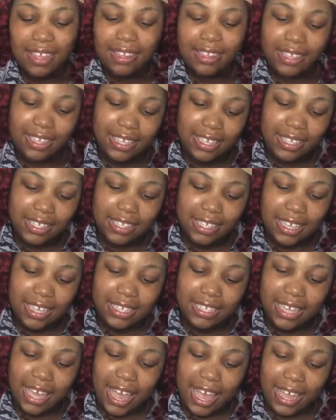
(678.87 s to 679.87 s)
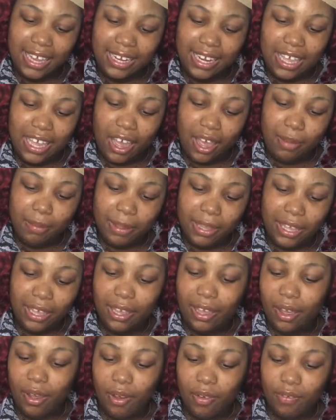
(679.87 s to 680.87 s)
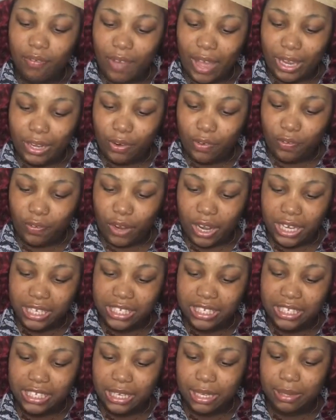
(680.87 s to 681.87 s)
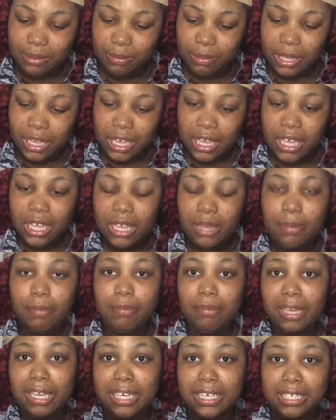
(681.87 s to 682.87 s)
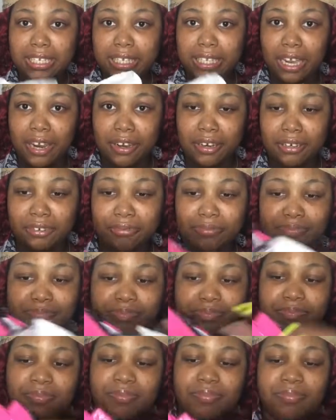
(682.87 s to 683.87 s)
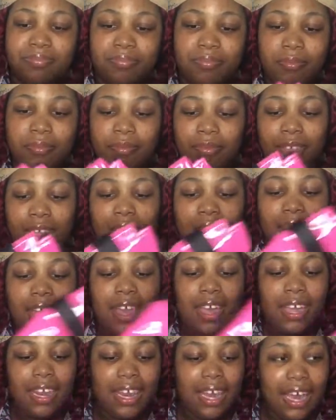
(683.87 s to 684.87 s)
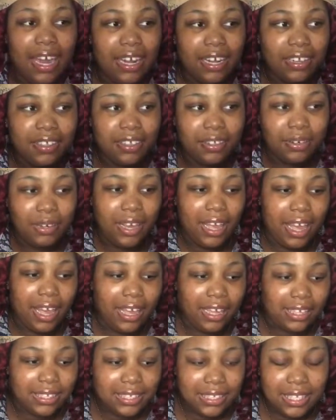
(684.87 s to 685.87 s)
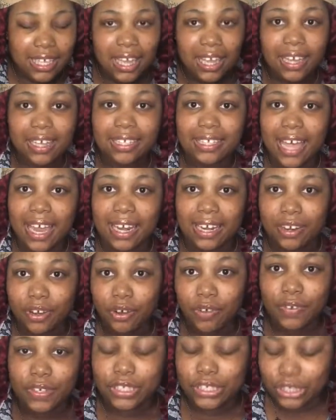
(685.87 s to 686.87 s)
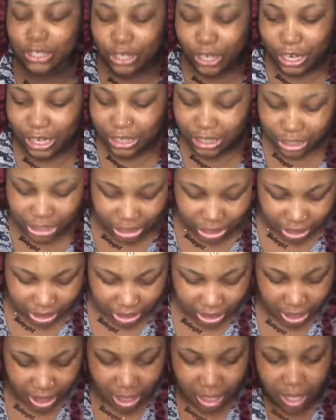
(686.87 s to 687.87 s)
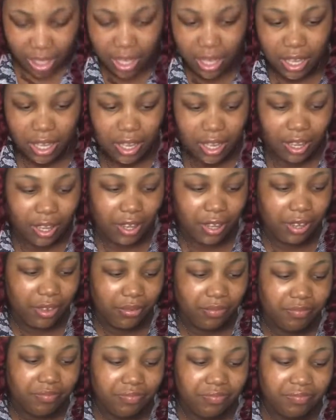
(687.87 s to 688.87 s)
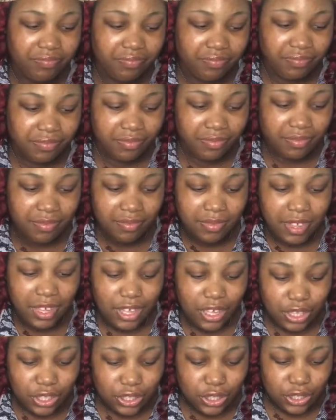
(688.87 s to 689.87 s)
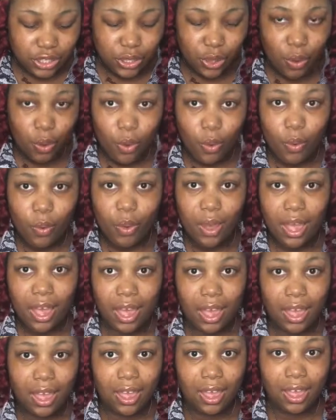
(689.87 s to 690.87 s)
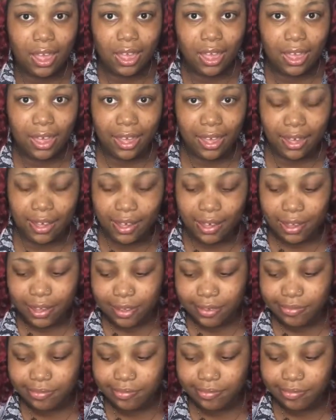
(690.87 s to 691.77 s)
This is a neon pink vinyl front zip mini skirt. And I got it in 3X because I didn't know if it stretched. Um, so, yeah.